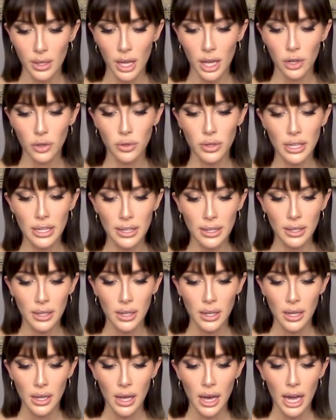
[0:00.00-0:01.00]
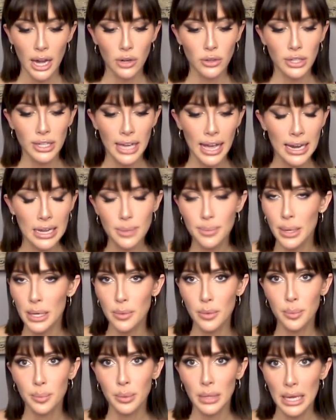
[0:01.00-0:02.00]
I don't think I don't think anybody
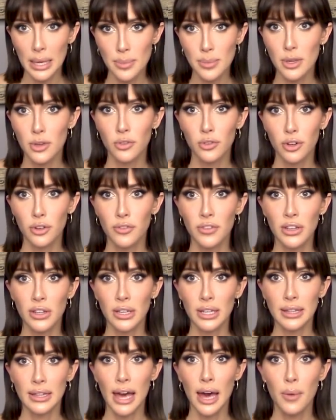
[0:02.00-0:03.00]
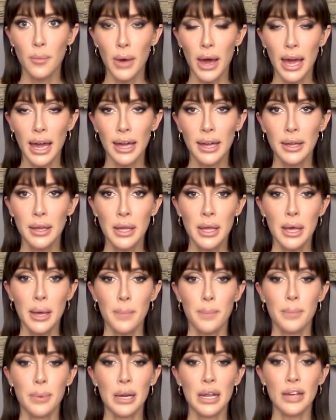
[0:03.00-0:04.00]
would blame you for feeling that way.
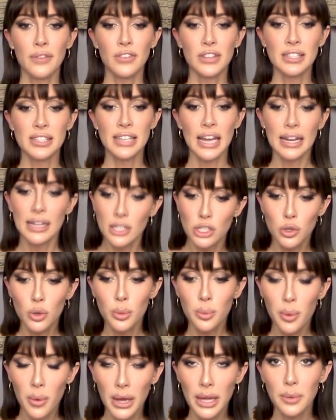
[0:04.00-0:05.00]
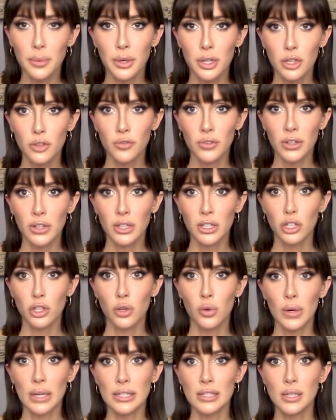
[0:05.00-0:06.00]
But if it's getting to a point where you feel like you're
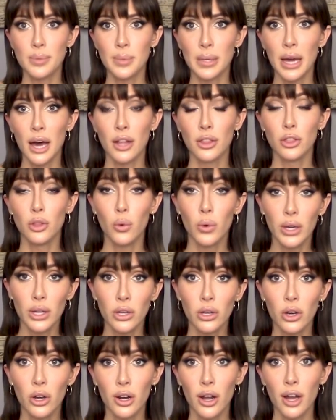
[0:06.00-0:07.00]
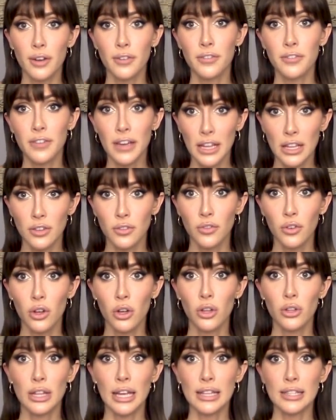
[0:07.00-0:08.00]
going to be unloyal or
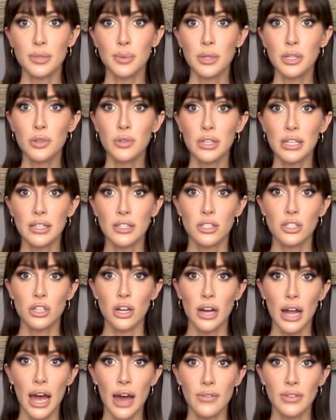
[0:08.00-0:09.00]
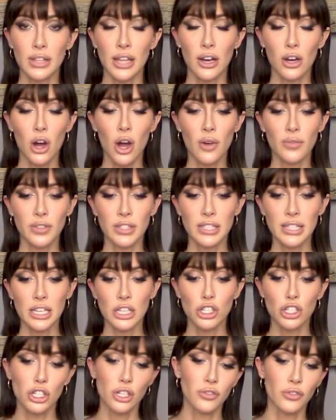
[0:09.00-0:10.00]
unfaithful, that's when you need to start having that
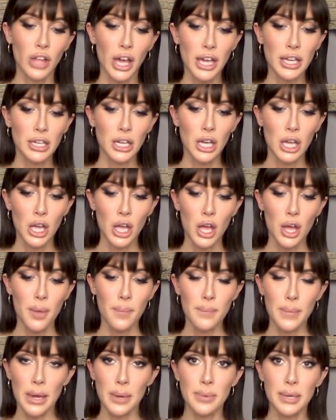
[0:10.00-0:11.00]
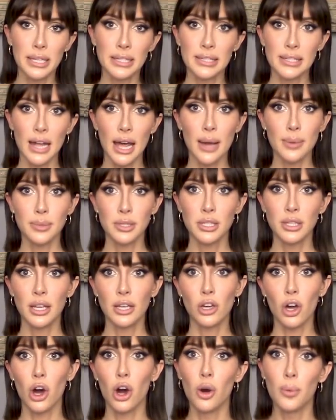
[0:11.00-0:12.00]
conversation of like maybe it's time to
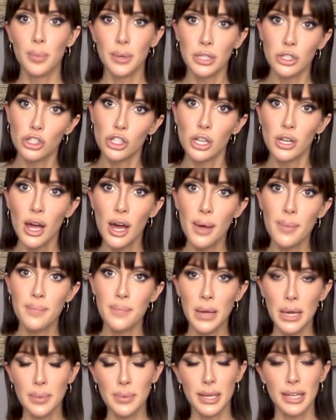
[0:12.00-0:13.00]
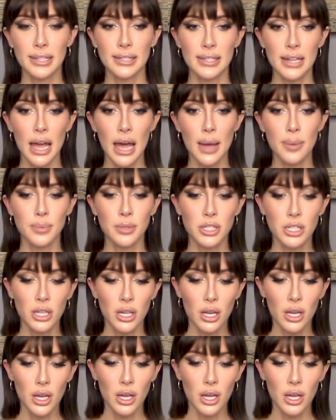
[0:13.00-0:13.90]
like open shit up. Maybe it's time to